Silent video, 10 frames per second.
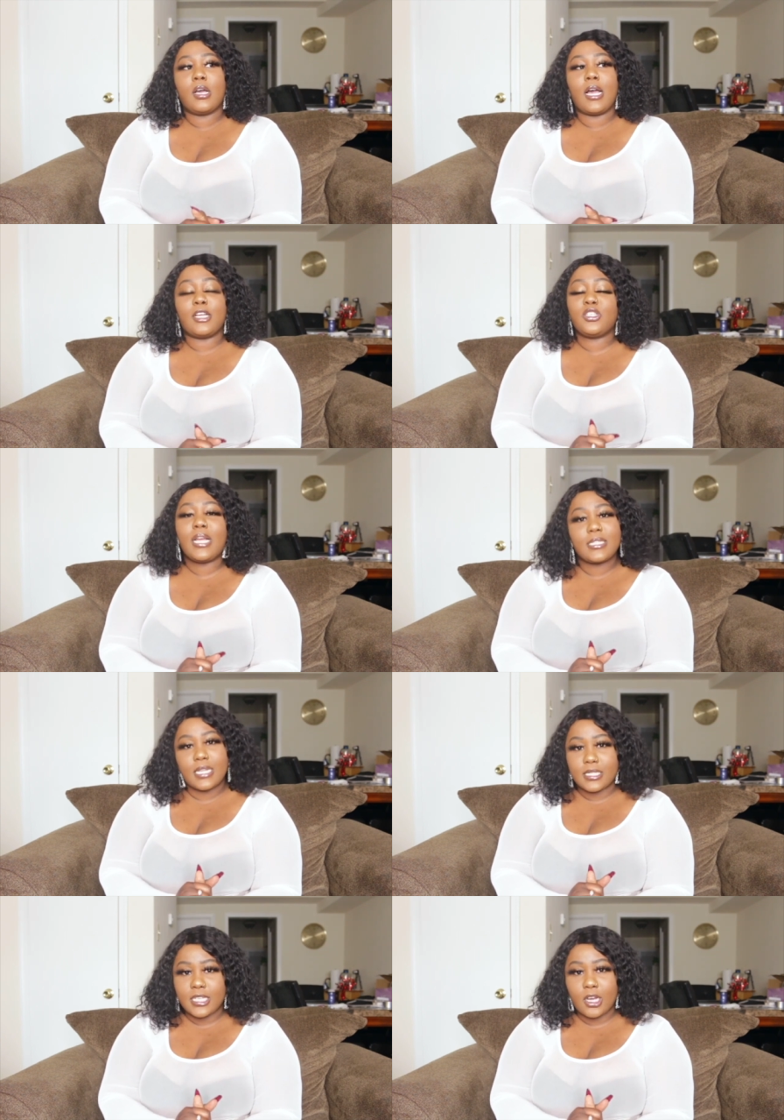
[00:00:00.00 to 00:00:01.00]
as you guys
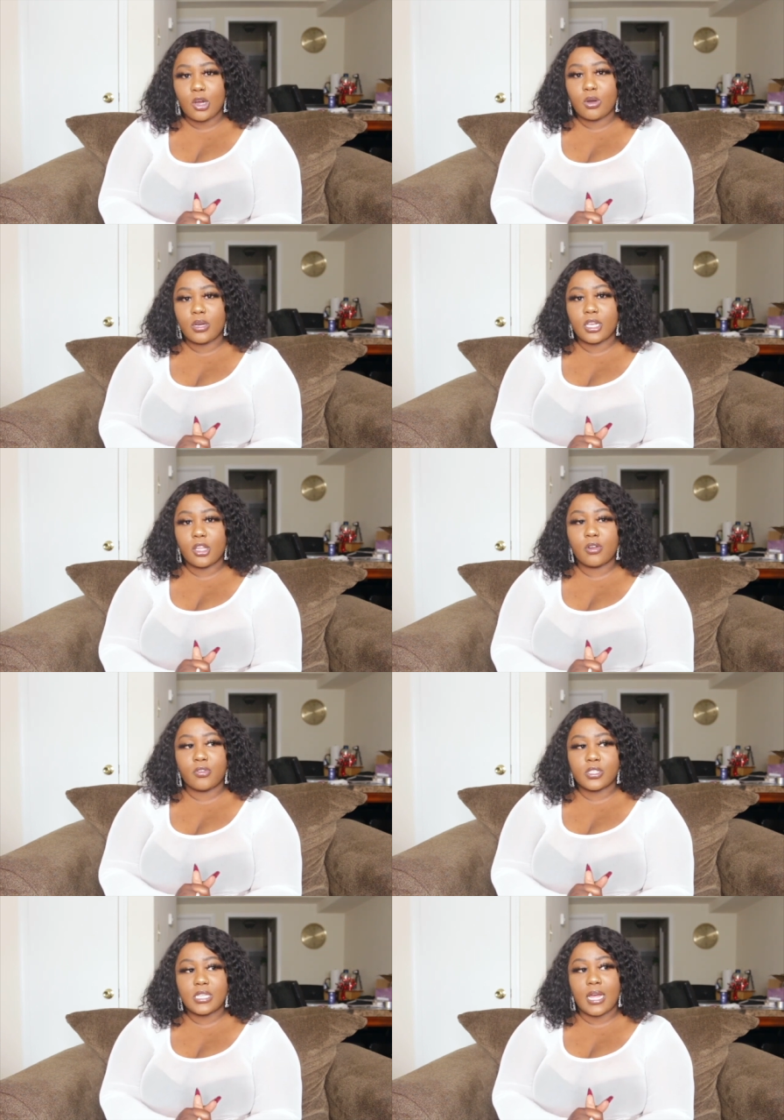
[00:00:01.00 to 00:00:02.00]
can tell, a lot of
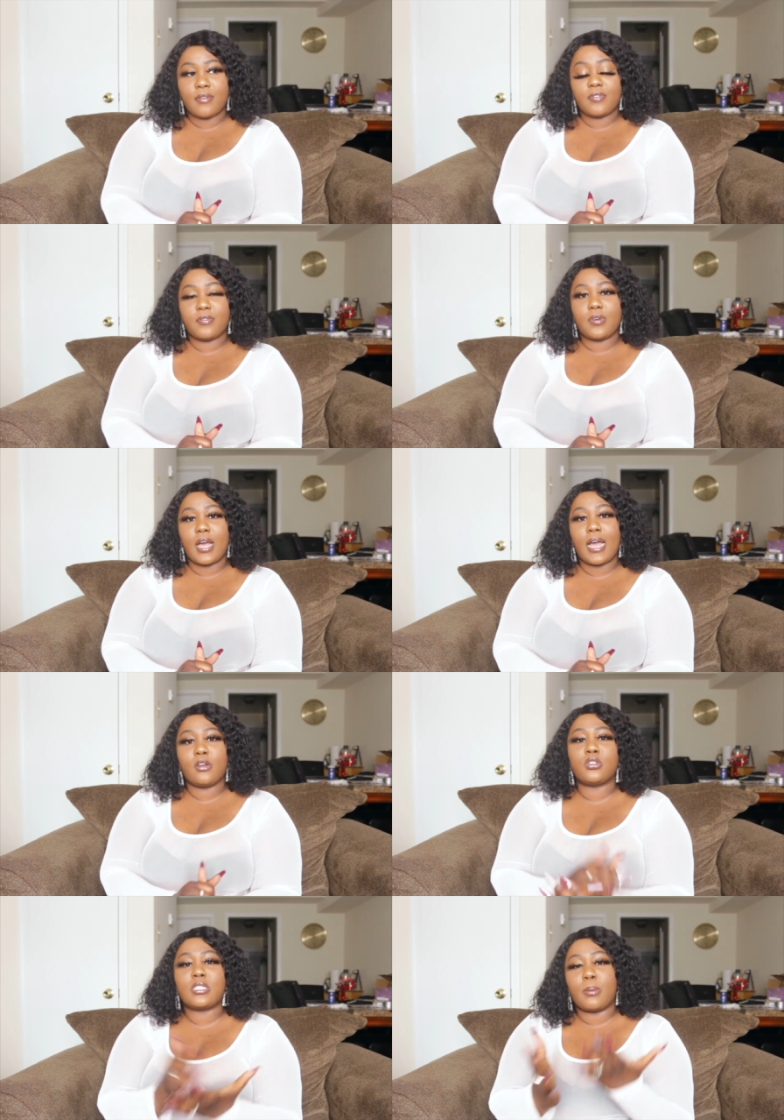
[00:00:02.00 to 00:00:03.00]
us have had
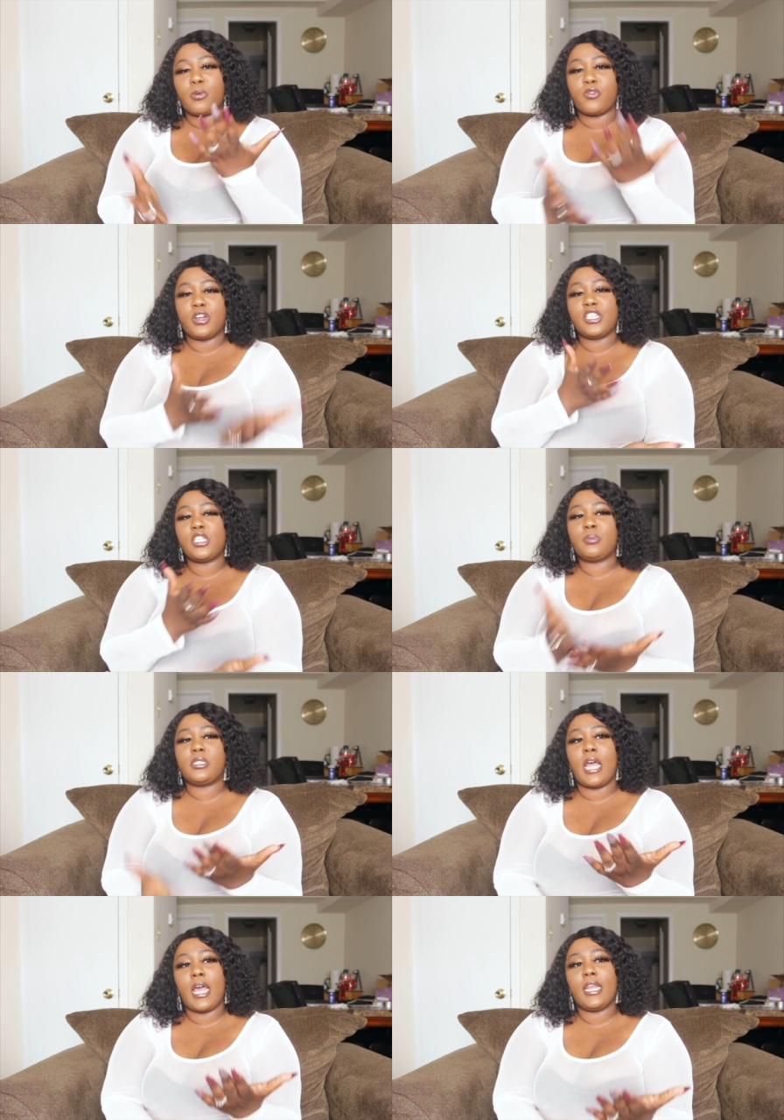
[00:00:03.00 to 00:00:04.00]
those type of friendships that,